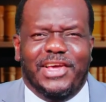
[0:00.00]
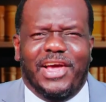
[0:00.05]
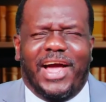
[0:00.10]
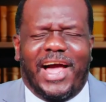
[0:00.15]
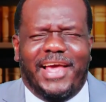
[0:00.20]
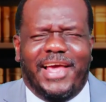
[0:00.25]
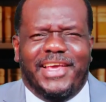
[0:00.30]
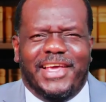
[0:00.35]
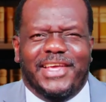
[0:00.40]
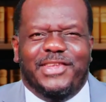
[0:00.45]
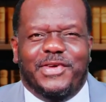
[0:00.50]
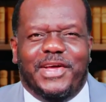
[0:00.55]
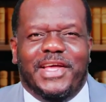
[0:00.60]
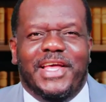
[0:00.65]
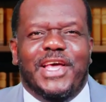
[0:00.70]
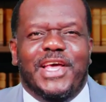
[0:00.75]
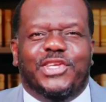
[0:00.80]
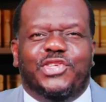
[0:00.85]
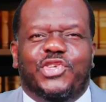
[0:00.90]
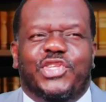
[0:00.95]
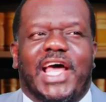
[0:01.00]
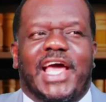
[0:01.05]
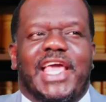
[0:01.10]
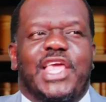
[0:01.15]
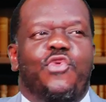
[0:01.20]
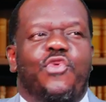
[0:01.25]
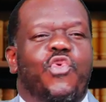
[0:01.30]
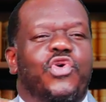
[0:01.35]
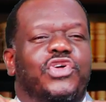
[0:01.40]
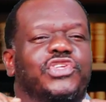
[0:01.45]
I get so that
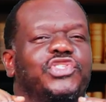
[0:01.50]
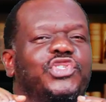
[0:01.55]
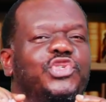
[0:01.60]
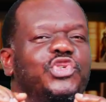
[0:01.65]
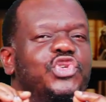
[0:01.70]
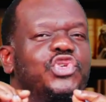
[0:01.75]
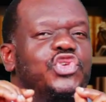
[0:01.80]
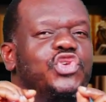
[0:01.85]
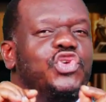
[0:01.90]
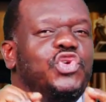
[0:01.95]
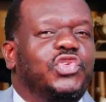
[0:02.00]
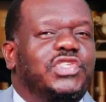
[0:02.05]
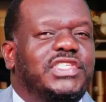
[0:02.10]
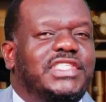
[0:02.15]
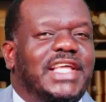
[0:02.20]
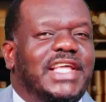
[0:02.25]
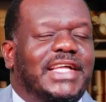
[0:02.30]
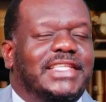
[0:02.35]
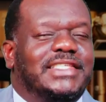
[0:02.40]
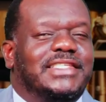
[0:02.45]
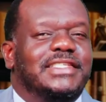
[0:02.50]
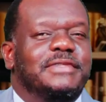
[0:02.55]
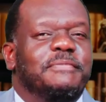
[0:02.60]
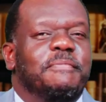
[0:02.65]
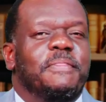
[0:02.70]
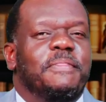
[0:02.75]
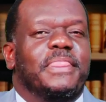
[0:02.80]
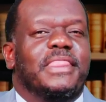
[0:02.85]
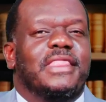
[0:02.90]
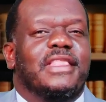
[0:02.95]
he wants to use that
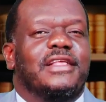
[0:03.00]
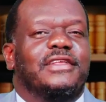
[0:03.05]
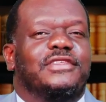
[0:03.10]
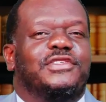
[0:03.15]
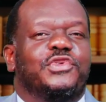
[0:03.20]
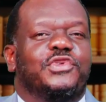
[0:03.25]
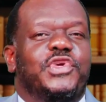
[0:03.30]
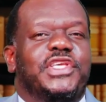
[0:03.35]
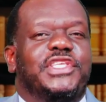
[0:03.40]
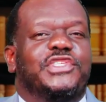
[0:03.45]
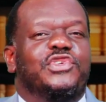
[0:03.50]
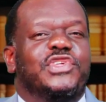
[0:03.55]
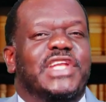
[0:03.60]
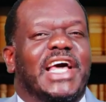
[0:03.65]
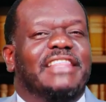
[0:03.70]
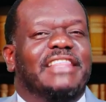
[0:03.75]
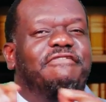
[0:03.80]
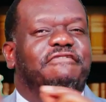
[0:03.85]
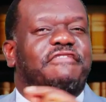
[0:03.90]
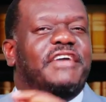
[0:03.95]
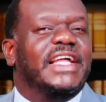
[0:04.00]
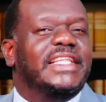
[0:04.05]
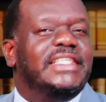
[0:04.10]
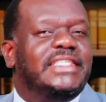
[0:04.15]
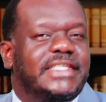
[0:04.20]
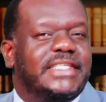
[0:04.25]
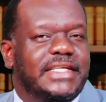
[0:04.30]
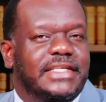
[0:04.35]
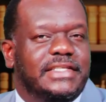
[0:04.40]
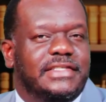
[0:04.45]
to his own
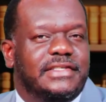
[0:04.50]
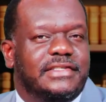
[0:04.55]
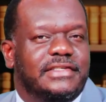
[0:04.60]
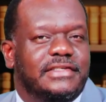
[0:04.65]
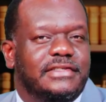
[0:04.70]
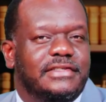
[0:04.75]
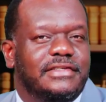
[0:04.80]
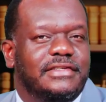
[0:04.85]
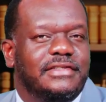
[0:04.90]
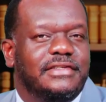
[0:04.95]
advantage